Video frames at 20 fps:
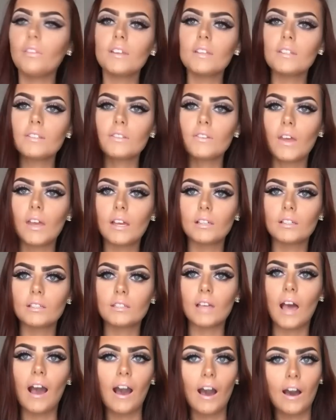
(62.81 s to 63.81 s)
these
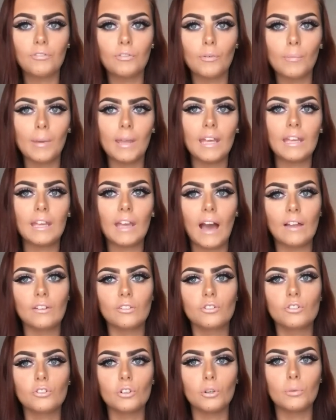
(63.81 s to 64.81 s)
things are for me
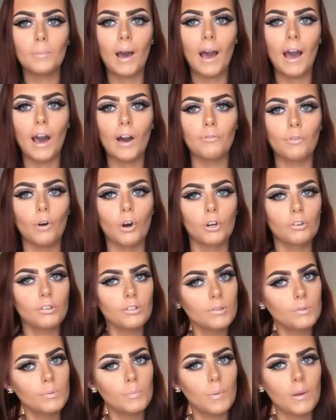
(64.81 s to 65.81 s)
and some are for
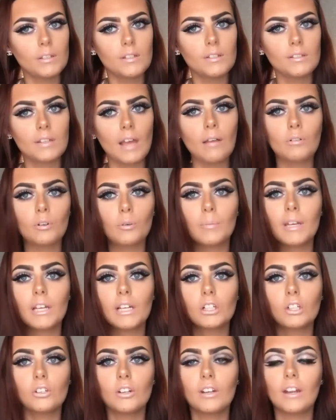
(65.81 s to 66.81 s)
Christmas presents. I'm going to be
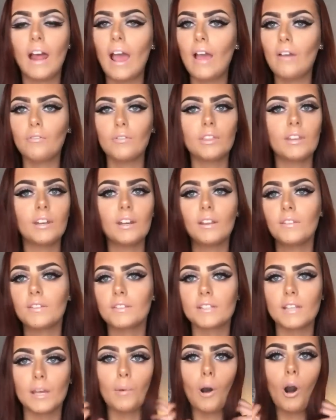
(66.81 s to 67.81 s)
including everything in the
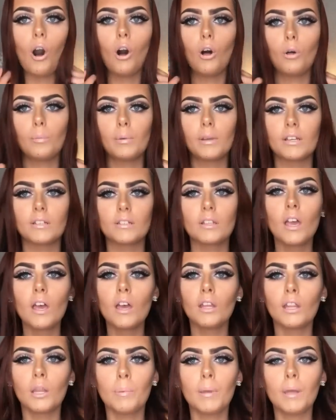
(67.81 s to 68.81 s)
same haul because
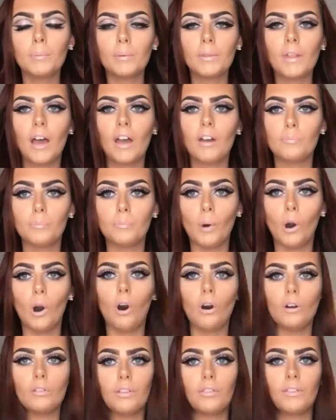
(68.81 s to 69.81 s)
the people that I've
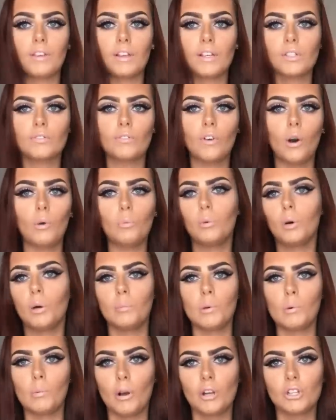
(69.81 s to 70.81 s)
bought the things for won't
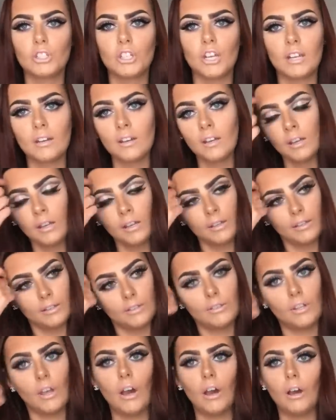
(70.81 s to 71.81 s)
be watching,
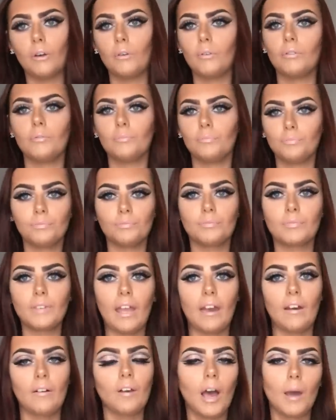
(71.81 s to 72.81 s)
so
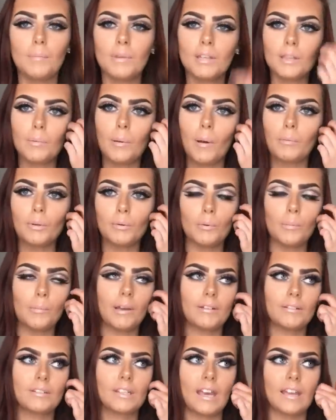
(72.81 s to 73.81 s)
yeah, I mean they probably won't be
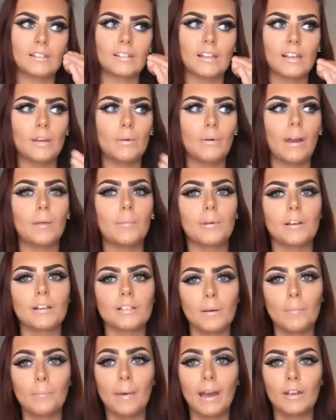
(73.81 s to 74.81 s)
able to guess anyway
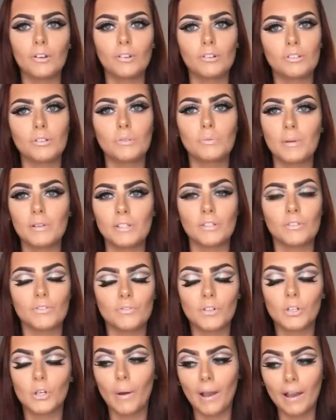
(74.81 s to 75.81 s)
because I'm buying Christmas presents
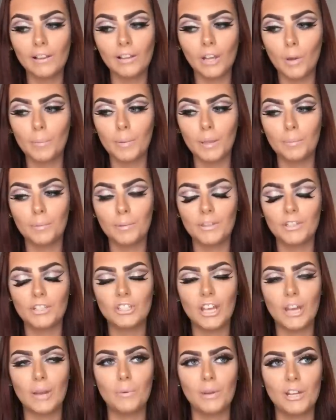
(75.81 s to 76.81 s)
for quite a lot of people
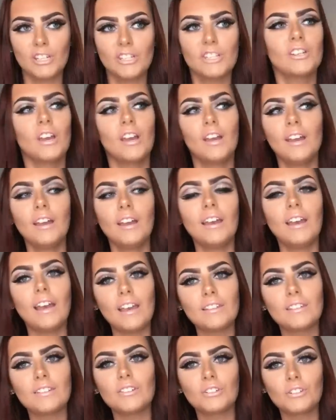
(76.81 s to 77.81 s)
this year, which
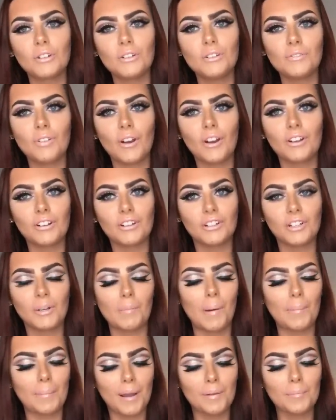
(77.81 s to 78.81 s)
isn't doing very good on
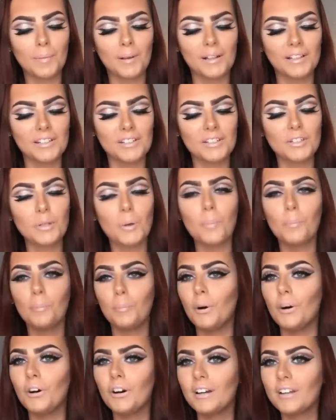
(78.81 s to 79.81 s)
my bank balance,
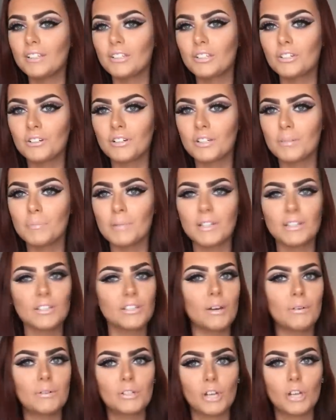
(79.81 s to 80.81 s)
but it's Christmas
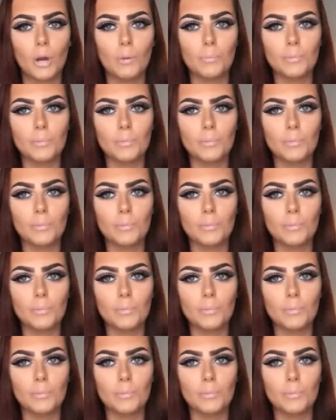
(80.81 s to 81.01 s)
so it's got to